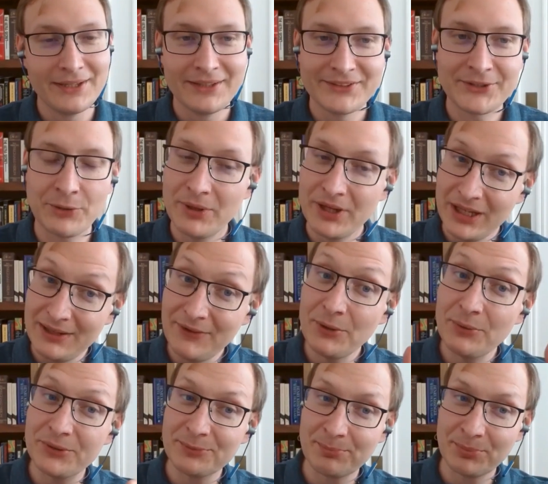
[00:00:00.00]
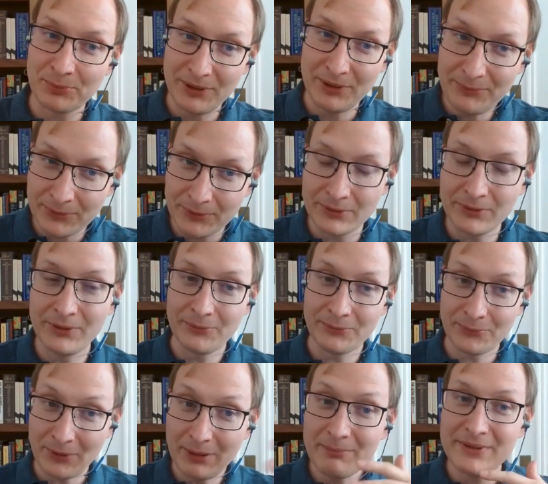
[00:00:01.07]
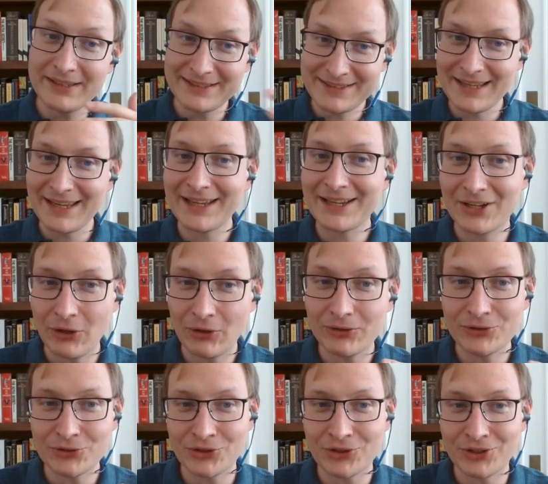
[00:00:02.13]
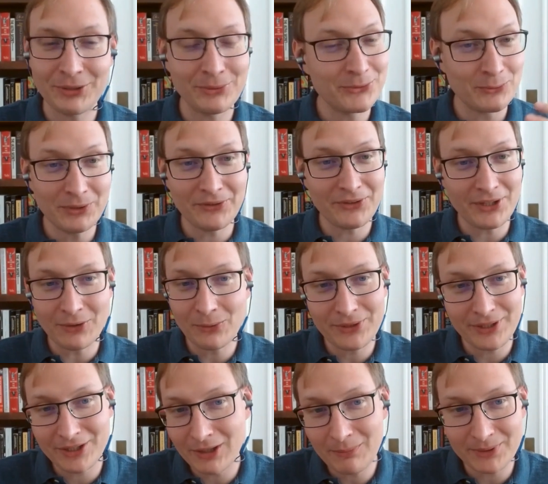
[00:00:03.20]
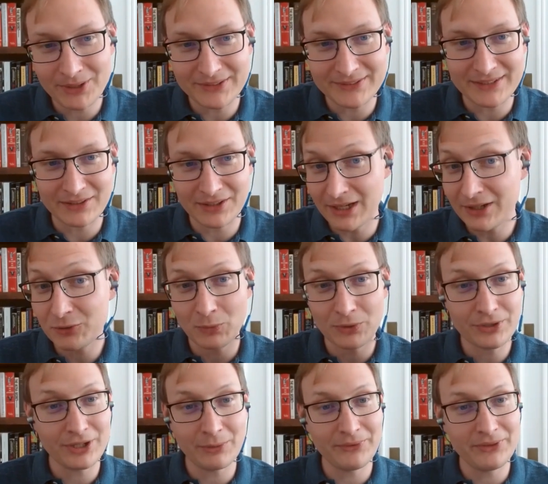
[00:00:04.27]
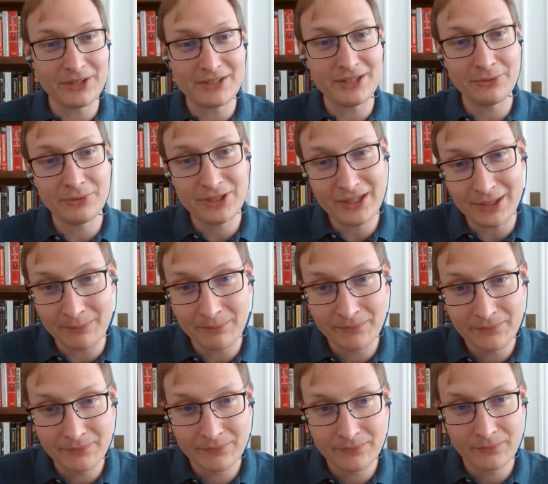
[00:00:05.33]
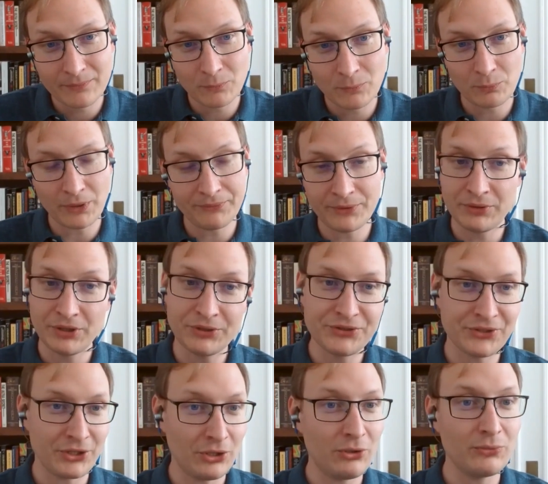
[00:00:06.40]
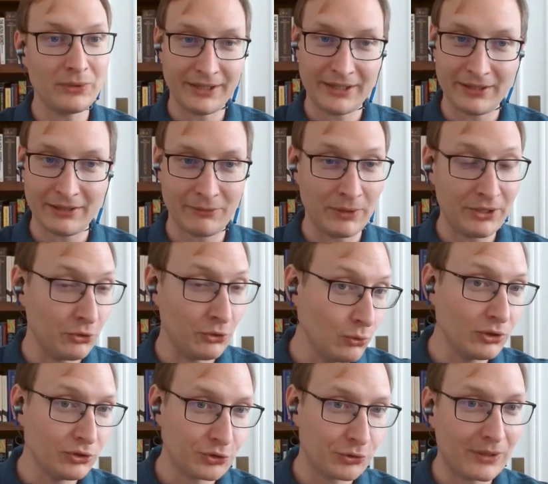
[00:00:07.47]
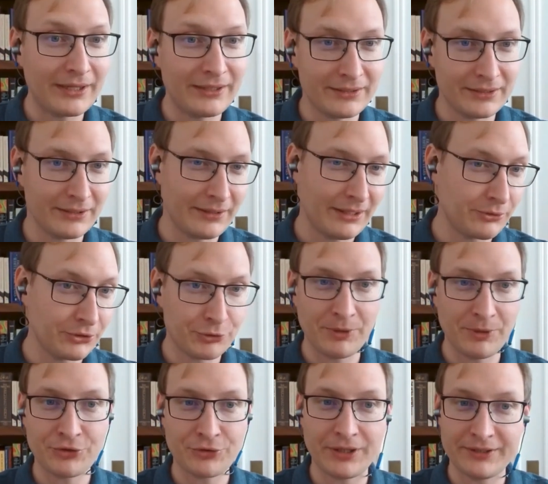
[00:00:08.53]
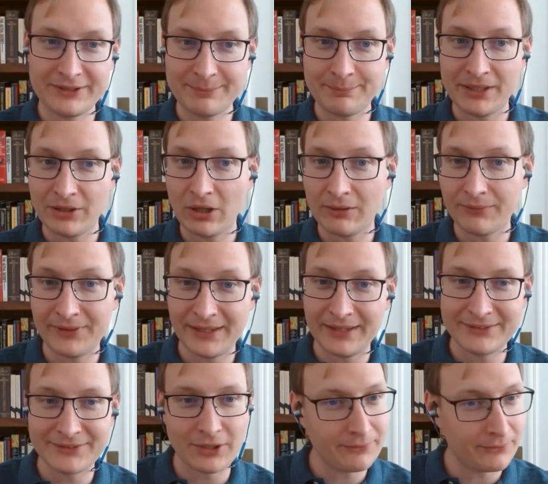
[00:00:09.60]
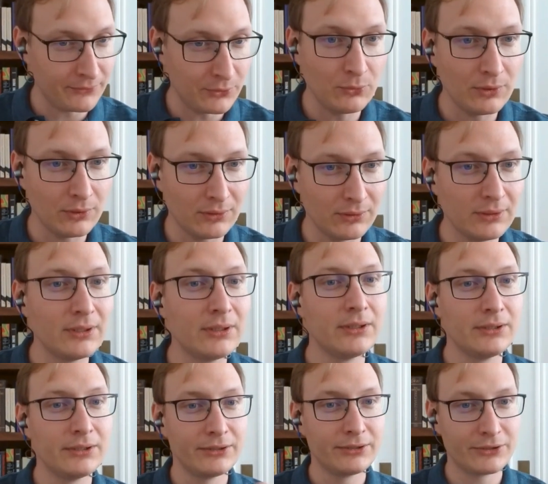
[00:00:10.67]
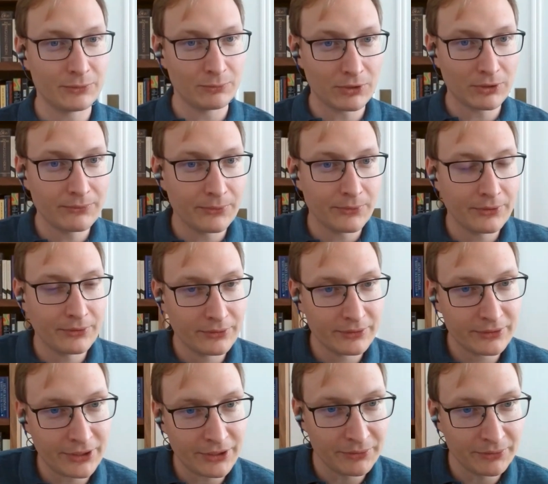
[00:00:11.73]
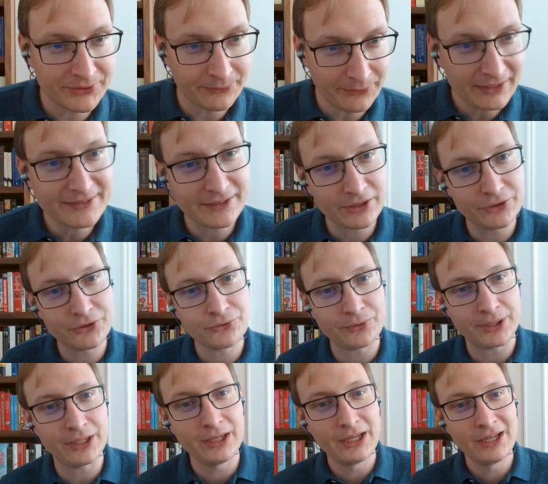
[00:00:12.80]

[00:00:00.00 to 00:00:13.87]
So even though it was peripheral from this tech culture, it was one of the only companies that liked working with the DoD. A few years ago, like when Google tried to originally try to spin off things off of Google to work for the US defense industry,